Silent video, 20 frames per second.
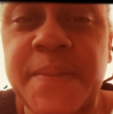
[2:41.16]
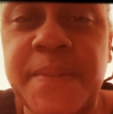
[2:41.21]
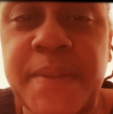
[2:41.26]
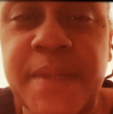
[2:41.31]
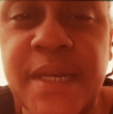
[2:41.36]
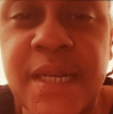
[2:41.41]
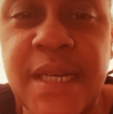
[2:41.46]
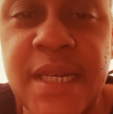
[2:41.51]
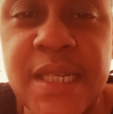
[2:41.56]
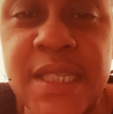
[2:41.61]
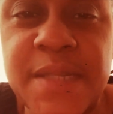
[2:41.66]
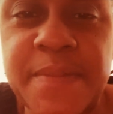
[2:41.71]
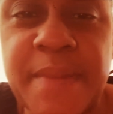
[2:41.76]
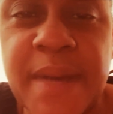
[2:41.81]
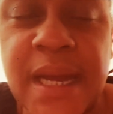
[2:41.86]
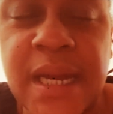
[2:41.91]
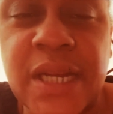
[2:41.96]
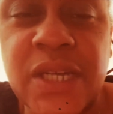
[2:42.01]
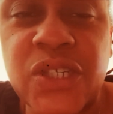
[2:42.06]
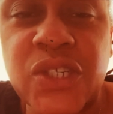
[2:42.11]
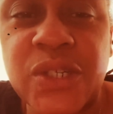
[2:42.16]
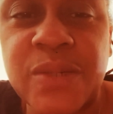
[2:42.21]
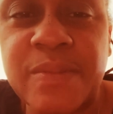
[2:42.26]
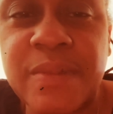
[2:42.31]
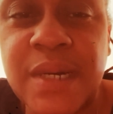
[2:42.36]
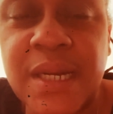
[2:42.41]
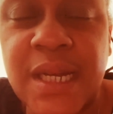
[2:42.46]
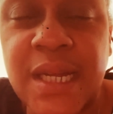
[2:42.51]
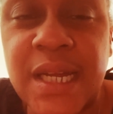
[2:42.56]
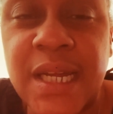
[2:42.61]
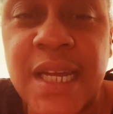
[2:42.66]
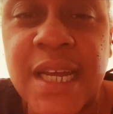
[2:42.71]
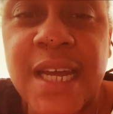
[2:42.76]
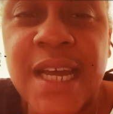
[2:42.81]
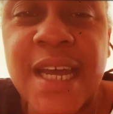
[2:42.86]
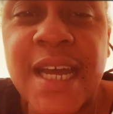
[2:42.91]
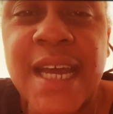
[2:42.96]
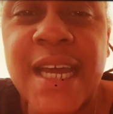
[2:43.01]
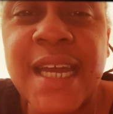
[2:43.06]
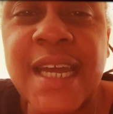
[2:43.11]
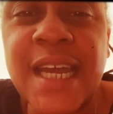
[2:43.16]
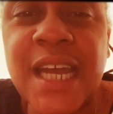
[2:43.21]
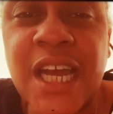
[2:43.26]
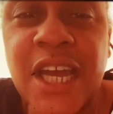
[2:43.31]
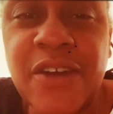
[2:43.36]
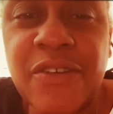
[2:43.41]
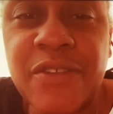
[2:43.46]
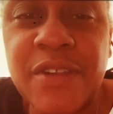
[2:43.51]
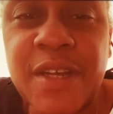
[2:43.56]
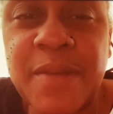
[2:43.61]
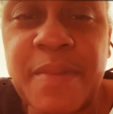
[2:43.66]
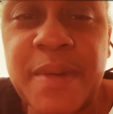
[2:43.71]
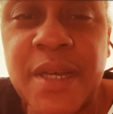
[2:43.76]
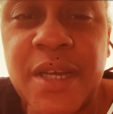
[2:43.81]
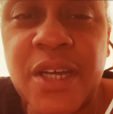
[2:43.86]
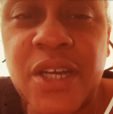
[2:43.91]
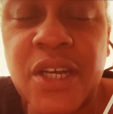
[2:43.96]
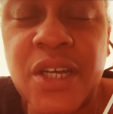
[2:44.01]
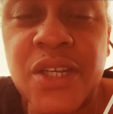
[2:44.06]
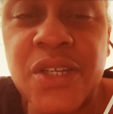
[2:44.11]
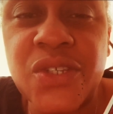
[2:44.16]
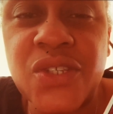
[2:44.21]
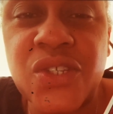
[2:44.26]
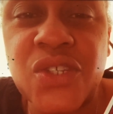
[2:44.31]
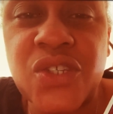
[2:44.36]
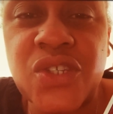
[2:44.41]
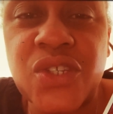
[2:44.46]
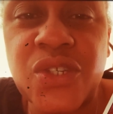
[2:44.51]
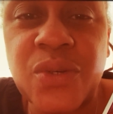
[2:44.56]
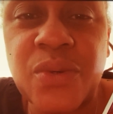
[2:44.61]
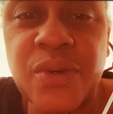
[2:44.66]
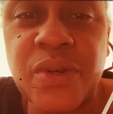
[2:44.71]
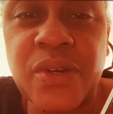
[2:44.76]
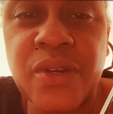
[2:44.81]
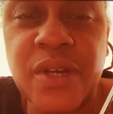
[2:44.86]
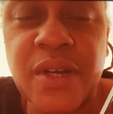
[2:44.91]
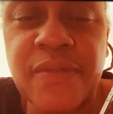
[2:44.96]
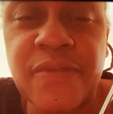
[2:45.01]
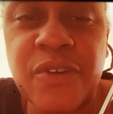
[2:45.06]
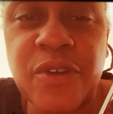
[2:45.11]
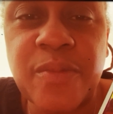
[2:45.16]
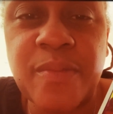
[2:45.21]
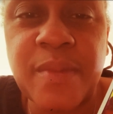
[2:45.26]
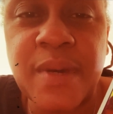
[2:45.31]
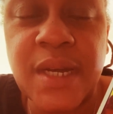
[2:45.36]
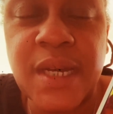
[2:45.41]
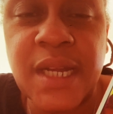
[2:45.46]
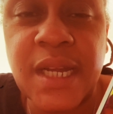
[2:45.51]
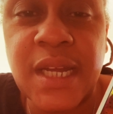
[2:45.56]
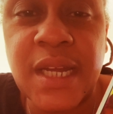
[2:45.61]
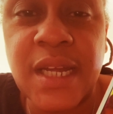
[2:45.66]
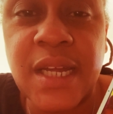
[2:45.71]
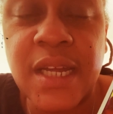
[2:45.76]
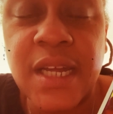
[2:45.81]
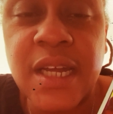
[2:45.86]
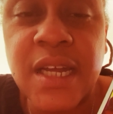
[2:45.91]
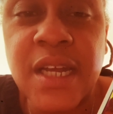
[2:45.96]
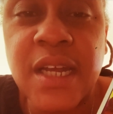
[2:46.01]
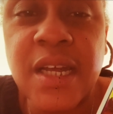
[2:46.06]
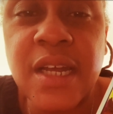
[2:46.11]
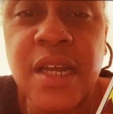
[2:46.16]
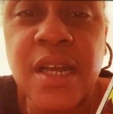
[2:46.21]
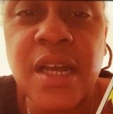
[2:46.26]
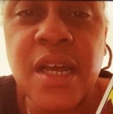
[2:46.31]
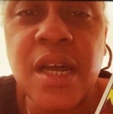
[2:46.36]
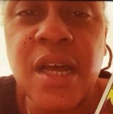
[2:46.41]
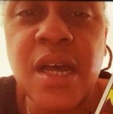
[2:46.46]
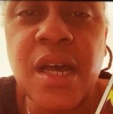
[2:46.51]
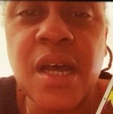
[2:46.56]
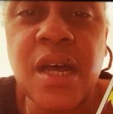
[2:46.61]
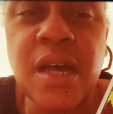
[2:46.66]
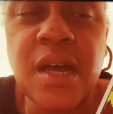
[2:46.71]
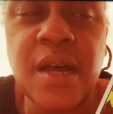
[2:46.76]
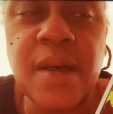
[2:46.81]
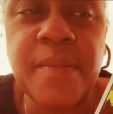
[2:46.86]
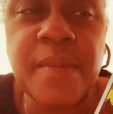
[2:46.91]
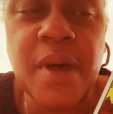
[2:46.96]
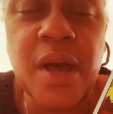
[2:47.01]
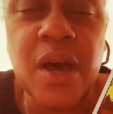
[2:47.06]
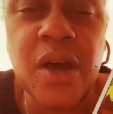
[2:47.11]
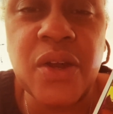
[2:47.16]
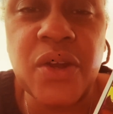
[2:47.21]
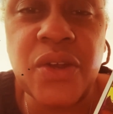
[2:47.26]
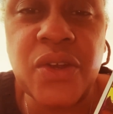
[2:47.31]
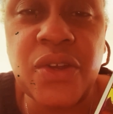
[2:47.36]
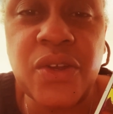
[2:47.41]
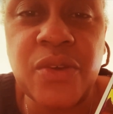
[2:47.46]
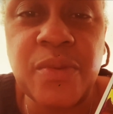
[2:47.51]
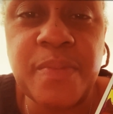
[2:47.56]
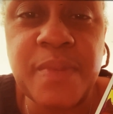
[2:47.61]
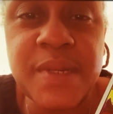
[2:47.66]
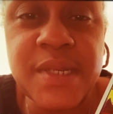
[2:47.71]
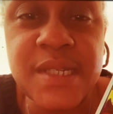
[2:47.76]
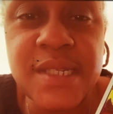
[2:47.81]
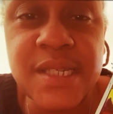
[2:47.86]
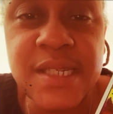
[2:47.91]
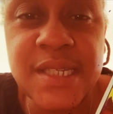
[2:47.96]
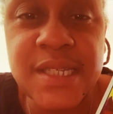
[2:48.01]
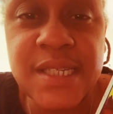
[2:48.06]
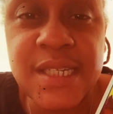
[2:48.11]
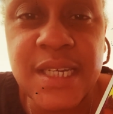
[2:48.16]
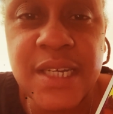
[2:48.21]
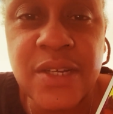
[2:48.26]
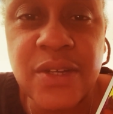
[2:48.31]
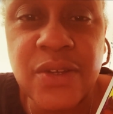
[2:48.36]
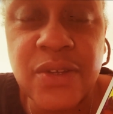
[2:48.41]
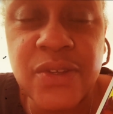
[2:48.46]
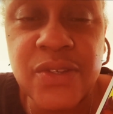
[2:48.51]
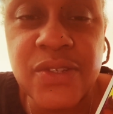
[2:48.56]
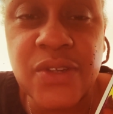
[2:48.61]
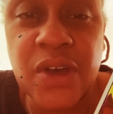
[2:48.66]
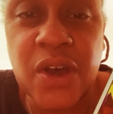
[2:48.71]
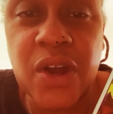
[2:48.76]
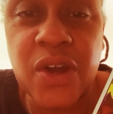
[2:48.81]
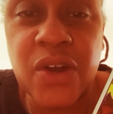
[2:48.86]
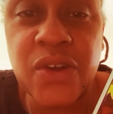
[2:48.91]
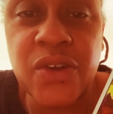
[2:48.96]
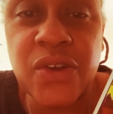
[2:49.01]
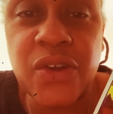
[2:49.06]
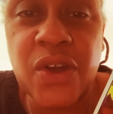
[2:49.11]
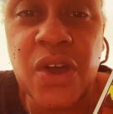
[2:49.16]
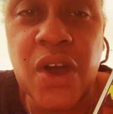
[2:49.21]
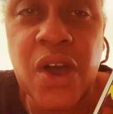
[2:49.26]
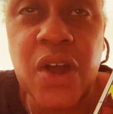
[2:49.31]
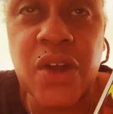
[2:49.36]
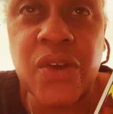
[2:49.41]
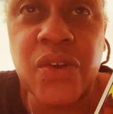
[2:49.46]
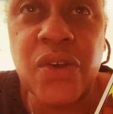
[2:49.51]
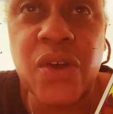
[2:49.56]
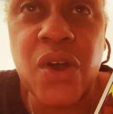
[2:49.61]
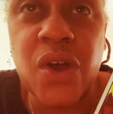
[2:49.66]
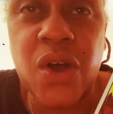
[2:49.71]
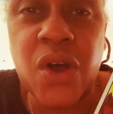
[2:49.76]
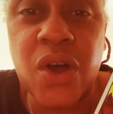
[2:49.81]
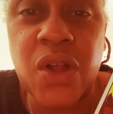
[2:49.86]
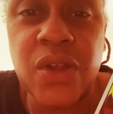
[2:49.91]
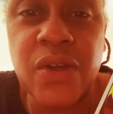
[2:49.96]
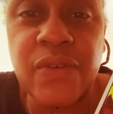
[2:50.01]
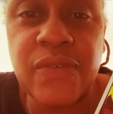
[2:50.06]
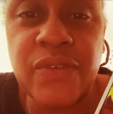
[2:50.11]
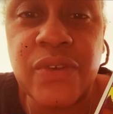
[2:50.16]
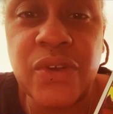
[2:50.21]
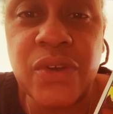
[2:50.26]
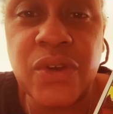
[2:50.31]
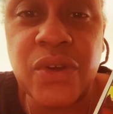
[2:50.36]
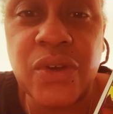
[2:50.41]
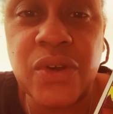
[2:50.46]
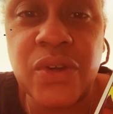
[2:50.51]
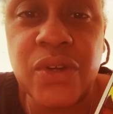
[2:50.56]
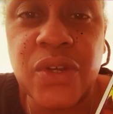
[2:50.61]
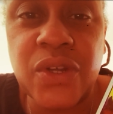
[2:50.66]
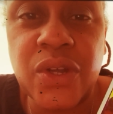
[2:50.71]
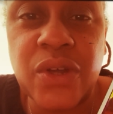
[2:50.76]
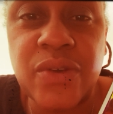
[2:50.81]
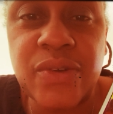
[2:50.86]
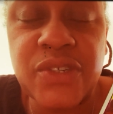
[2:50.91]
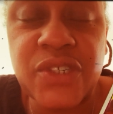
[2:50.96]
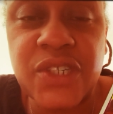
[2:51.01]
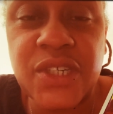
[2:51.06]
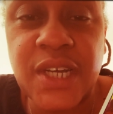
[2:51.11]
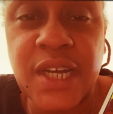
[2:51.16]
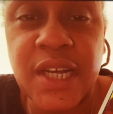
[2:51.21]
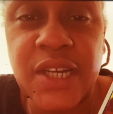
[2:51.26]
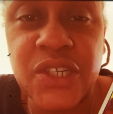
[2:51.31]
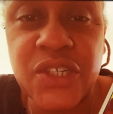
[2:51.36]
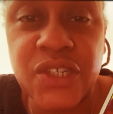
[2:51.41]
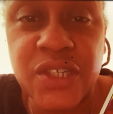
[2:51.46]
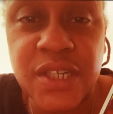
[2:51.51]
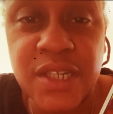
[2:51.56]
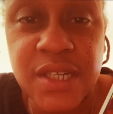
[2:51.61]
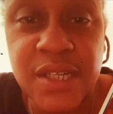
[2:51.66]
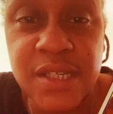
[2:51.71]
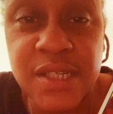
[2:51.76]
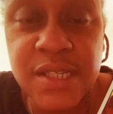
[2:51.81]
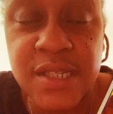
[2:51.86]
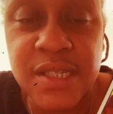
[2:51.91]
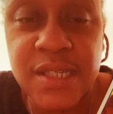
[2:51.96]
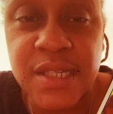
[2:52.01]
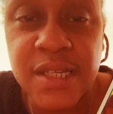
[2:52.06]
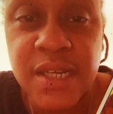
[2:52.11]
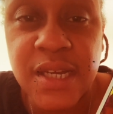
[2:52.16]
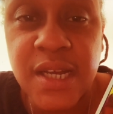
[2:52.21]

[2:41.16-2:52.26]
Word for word: please manage your money carefully. Be a good steward of your money. Um, honor your business deals. Honor honor all of your negotiations.